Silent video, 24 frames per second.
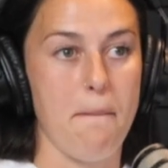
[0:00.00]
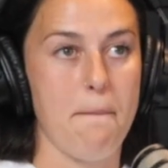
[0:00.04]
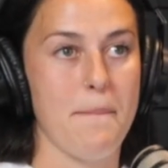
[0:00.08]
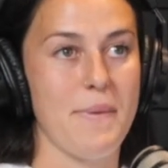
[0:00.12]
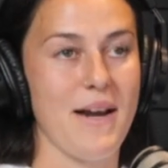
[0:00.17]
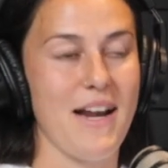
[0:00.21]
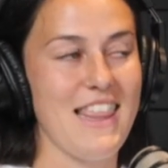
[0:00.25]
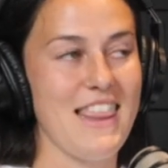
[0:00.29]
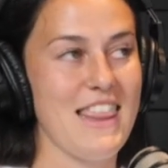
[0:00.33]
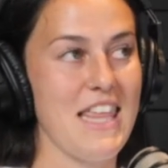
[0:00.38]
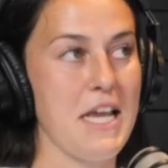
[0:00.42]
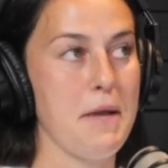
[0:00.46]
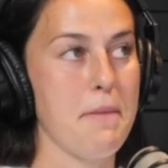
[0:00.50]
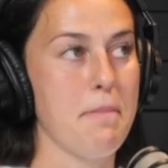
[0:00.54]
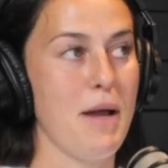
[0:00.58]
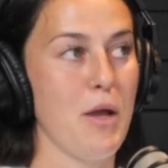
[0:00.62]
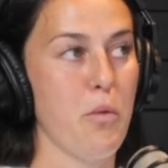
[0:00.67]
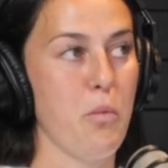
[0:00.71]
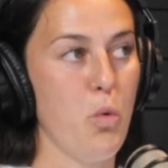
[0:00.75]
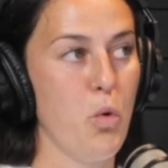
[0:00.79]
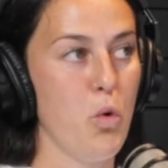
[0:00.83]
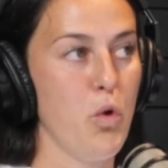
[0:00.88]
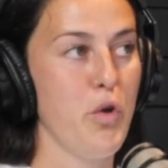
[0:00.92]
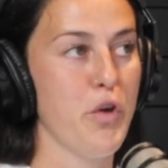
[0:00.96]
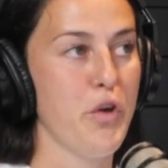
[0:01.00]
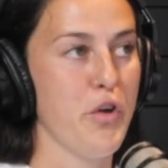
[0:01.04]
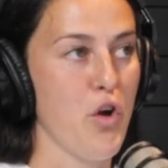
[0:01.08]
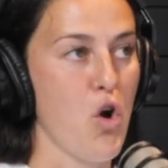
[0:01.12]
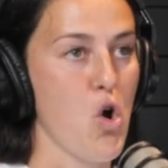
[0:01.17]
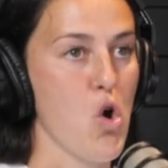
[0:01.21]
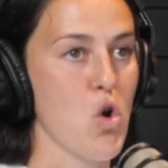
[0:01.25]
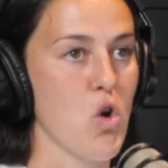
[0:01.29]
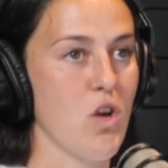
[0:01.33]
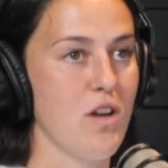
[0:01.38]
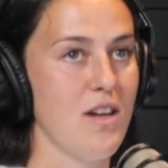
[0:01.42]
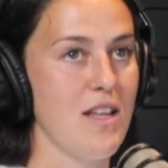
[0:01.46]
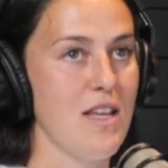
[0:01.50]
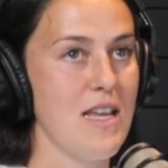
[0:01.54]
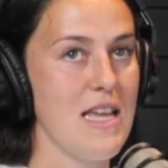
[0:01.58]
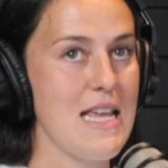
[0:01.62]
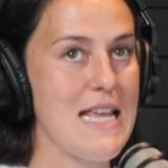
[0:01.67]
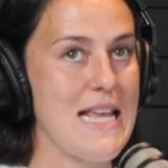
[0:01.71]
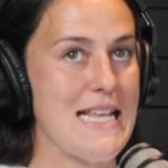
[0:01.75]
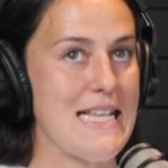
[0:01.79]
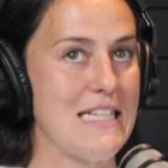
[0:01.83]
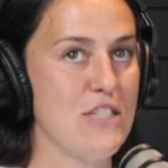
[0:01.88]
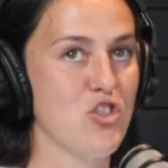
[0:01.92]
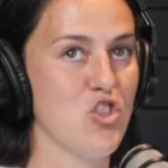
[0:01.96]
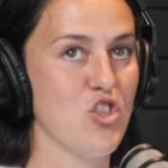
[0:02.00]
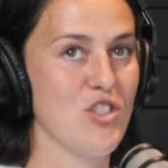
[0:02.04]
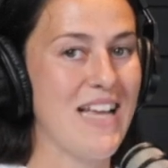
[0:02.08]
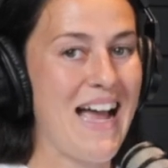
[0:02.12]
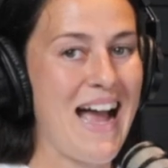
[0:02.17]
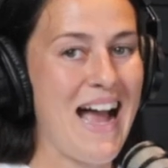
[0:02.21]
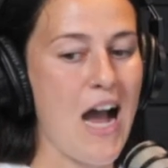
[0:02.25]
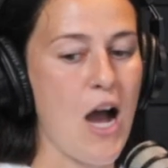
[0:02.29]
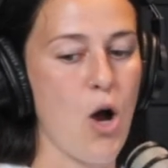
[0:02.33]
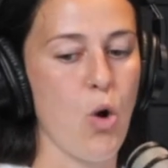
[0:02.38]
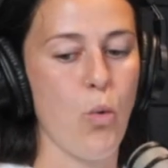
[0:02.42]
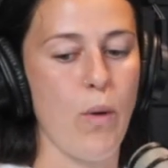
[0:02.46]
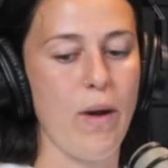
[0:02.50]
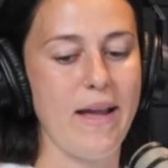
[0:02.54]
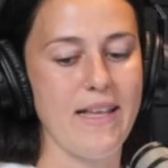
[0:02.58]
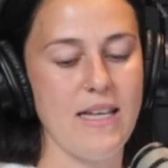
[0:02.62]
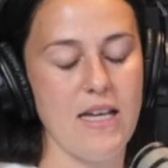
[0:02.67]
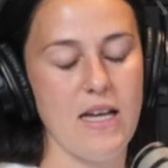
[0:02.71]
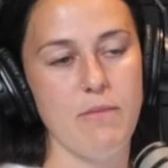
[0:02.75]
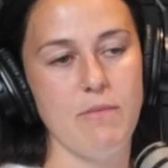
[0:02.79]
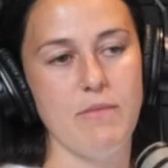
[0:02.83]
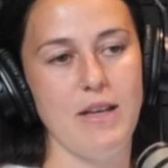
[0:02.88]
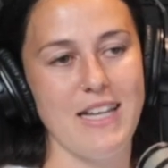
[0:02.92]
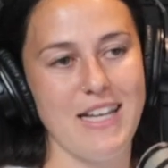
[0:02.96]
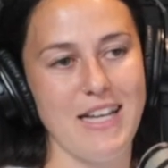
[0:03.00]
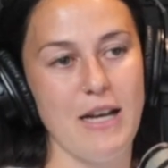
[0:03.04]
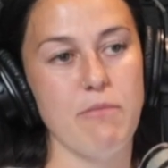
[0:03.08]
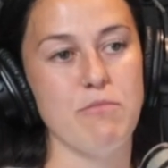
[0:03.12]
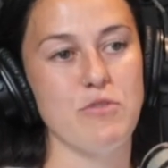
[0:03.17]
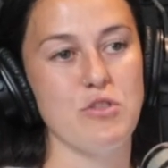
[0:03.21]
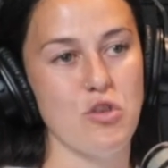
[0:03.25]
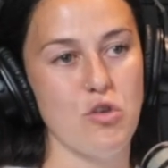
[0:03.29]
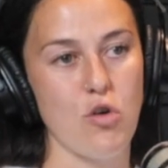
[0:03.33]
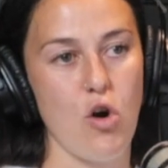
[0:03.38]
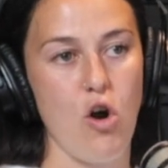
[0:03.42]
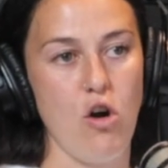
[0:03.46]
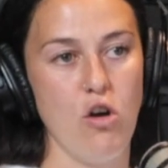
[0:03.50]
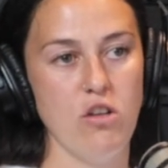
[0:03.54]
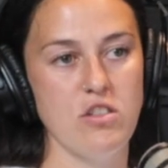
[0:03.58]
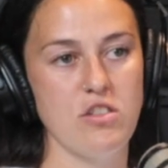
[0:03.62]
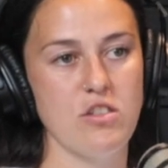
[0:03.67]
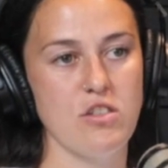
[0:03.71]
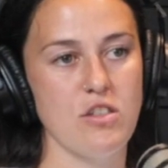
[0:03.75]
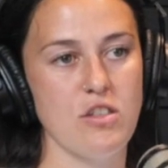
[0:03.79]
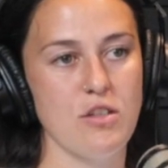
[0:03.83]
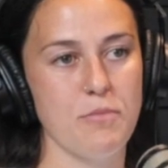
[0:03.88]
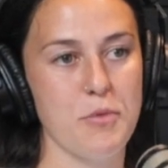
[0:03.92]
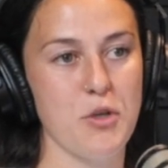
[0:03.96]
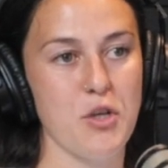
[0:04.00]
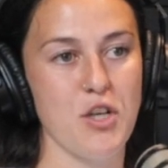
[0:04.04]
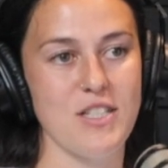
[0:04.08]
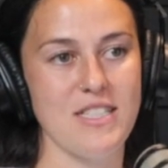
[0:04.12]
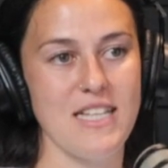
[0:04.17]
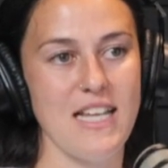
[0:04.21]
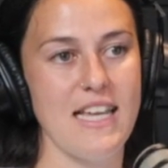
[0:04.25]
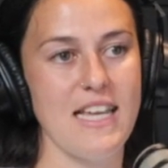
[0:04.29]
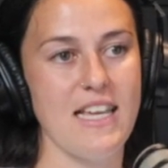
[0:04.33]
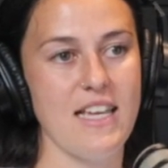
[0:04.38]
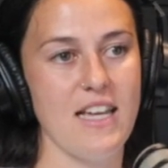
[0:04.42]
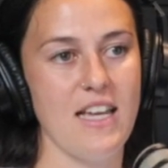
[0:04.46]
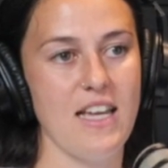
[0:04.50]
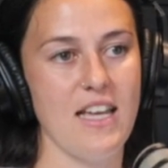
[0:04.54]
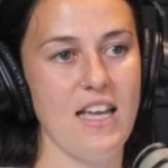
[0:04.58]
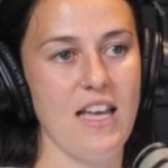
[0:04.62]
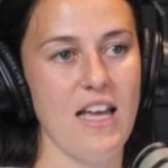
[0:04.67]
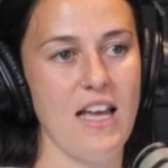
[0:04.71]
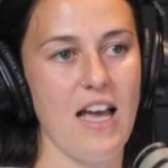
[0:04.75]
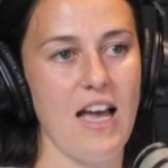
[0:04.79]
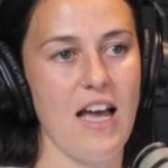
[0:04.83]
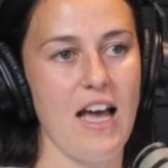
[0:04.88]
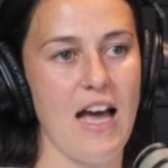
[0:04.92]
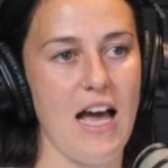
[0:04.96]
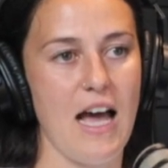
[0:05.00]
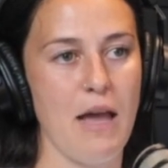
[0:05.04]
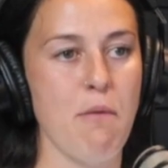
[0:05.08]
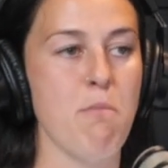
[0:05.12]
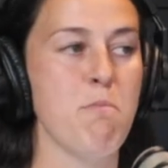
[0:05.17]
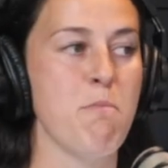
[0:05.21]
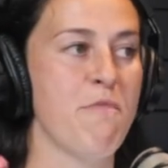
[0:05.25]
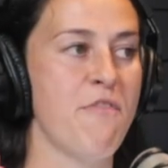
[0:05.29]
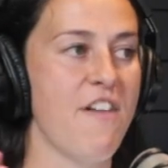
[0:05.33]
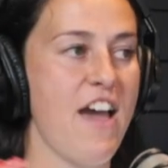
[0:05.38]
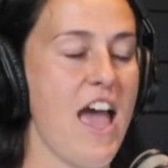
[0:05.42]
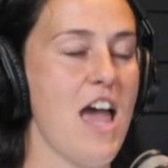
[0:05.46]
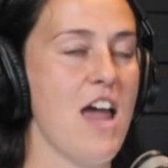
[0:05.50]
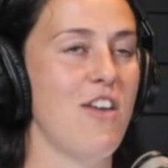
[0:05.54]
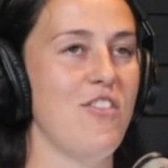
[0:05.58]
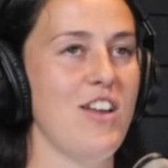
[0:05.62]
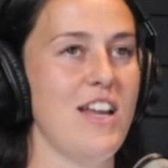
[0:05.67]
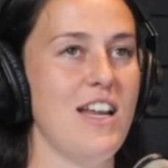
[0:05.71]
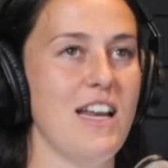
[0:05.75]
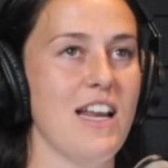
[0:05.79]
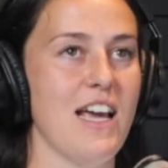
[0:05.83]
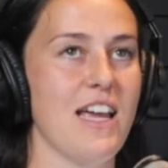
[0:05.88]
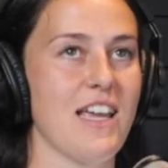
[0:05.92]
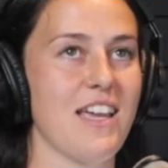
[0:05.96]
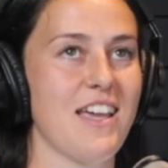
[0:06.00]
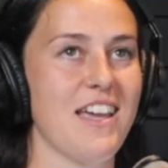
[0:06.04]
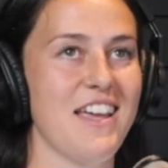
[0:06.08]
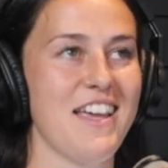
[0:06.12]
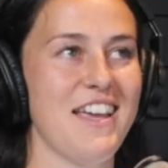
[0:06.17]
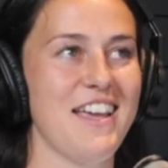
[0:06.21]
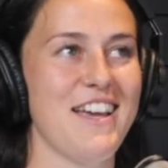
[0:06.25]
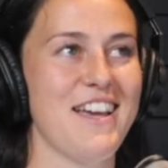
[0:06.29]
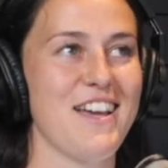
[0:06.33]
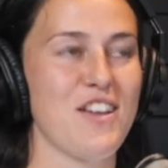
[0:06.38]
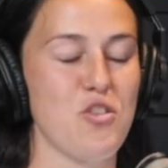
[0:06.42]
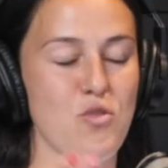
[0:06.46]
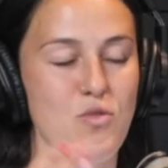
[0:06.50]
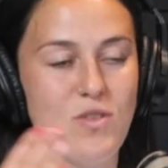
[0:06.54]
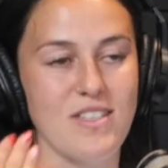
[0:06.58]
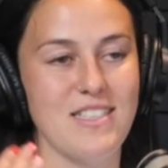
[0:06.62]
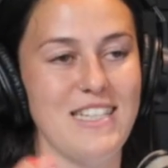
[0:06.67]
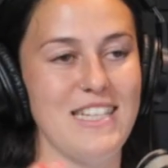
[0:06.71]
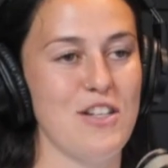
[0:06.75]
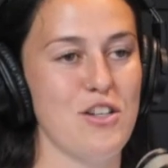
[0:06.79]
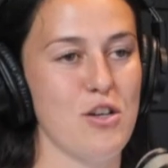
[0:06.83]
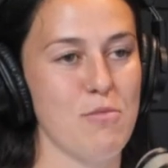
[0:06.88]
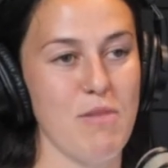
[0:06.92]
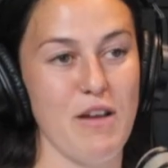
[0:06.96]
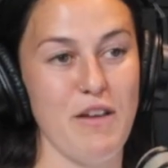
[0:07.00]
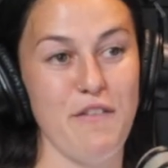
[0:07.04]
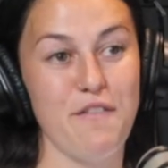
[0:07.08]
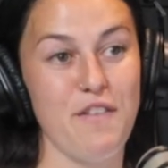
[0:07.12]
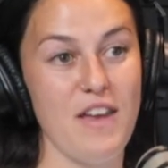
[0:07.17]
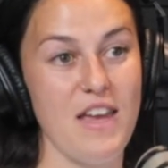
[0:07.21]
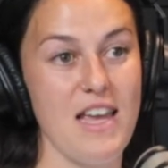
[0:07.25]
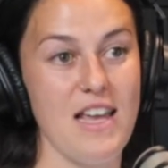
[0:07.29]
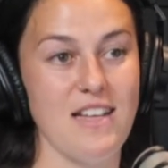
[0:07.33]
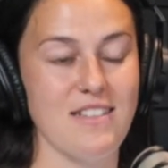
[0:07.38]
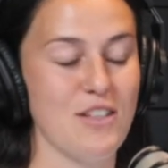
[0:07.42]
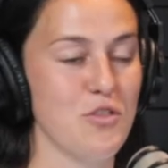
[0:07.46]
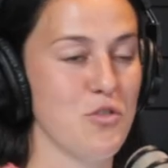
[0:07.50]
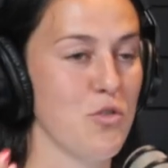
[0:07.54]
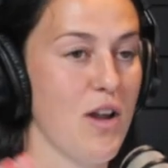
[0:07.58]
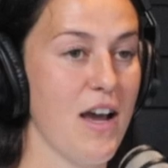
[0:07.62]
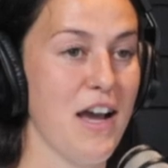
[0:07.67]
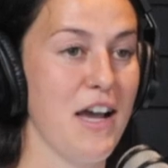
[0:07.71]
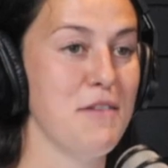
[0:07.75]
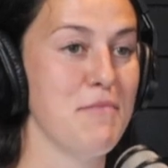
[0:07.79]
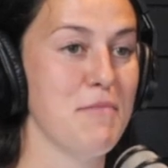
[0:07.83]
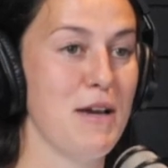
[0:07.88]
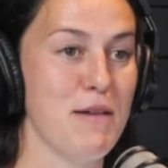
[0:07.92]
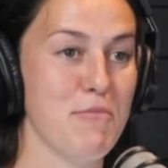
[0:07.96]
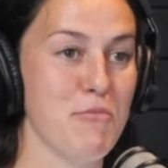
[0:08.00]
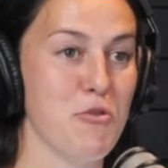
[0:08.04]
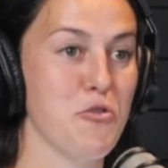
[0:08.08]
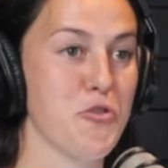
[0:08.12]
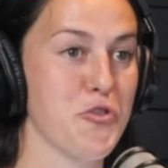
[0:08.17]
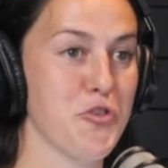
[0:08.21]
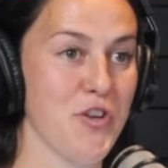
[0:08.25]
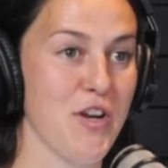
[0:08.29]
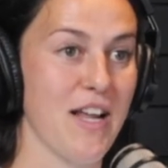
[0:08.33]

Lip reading: But I think my work on is just how it comes across, because like I'm very like, you can see it on my face, I don't hide my emotion.